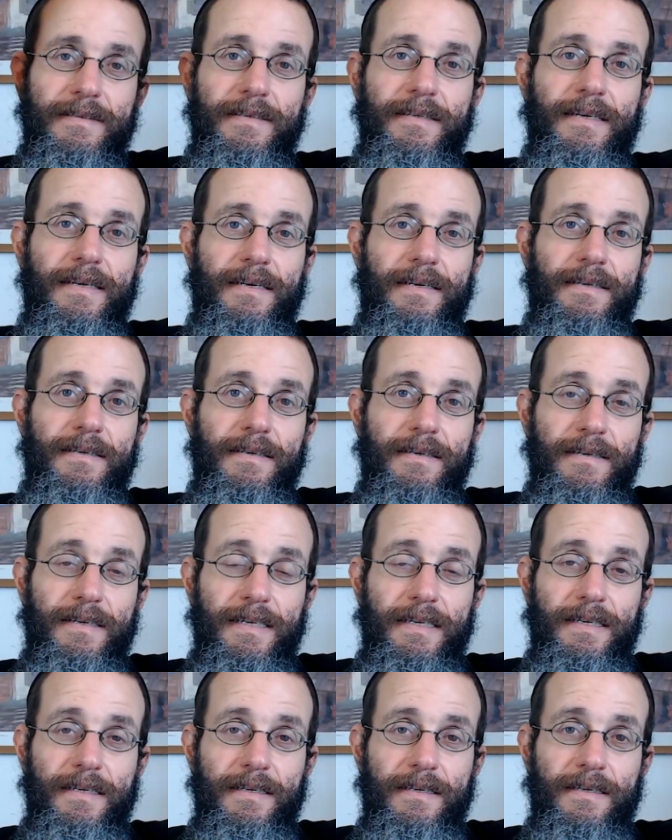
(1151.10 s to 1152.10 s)
and
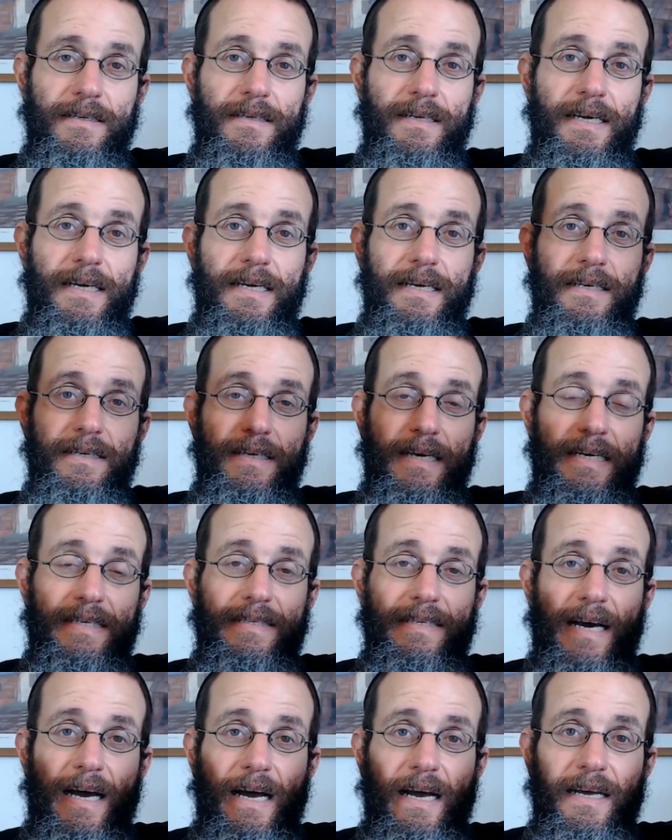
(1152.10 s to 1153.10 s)
as
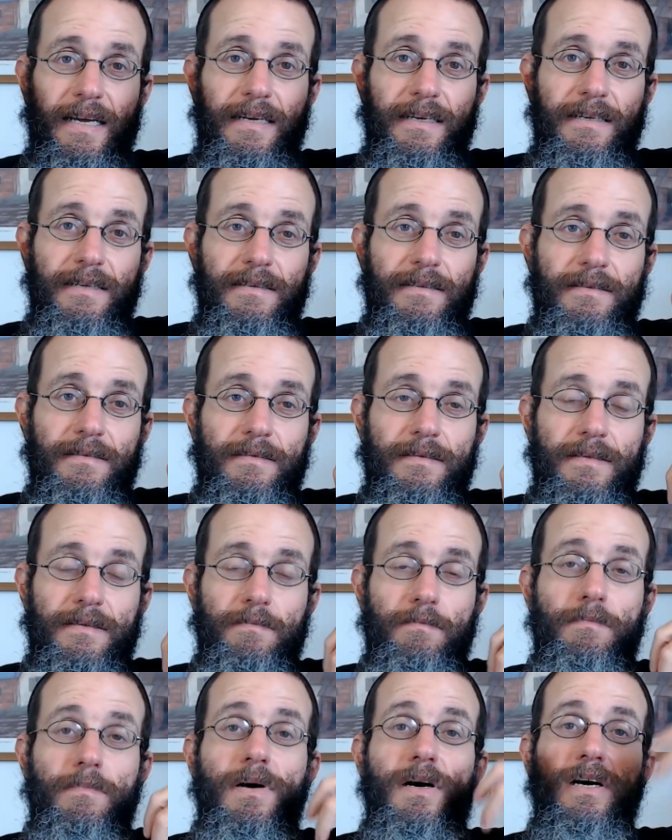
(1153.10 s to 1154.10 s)
I
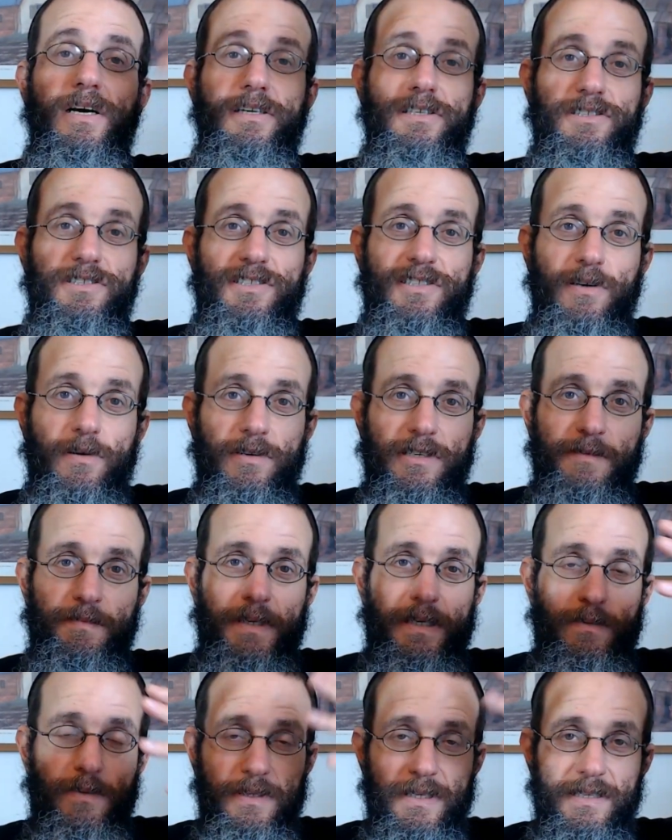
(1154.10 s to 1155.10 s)
merge, so to
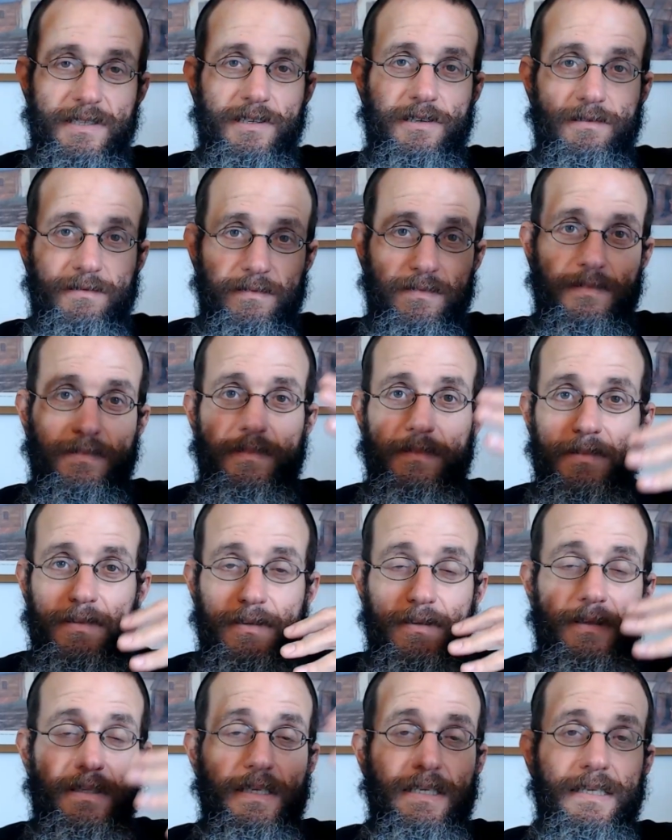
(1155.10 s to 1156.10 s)
speak, with
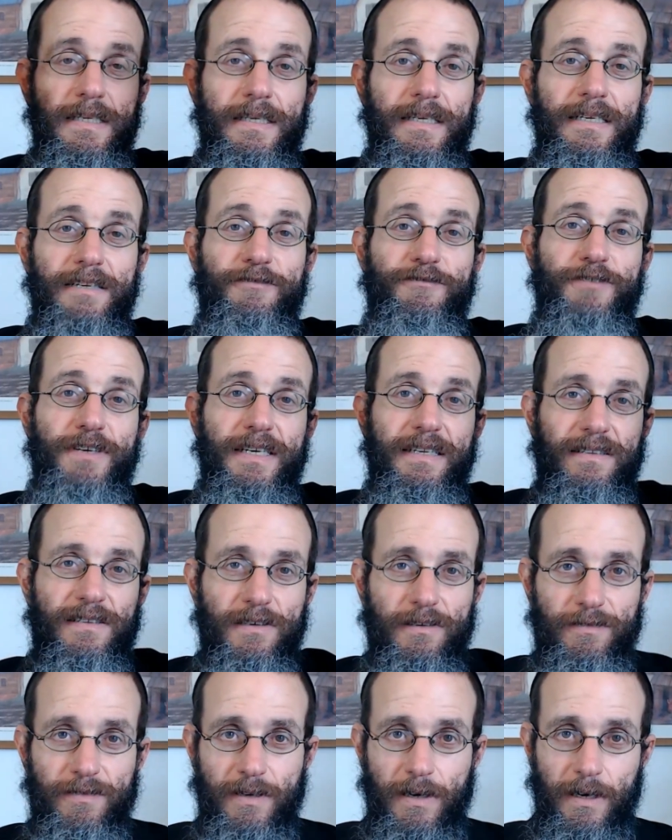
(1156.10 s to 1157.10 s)
the infinity
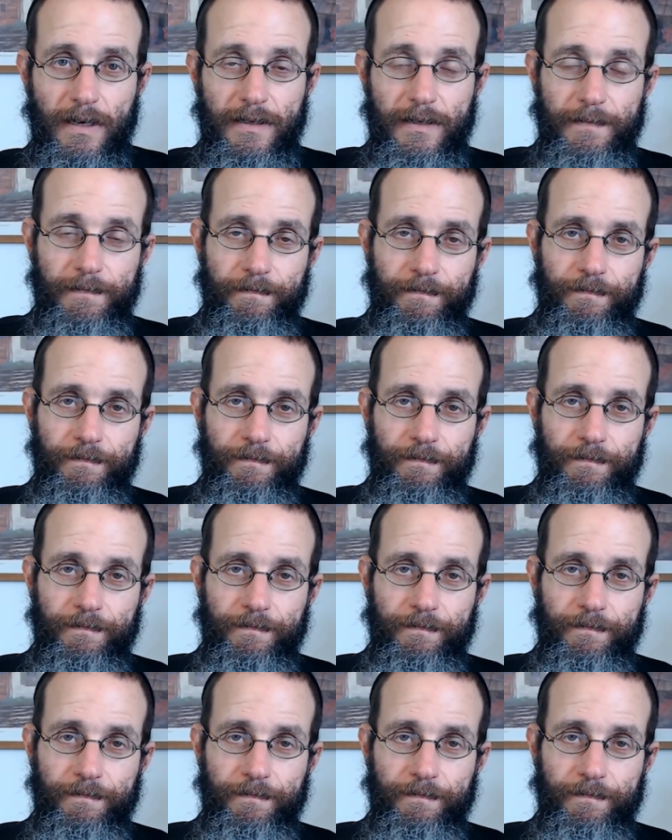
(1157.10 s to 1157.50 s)
of God.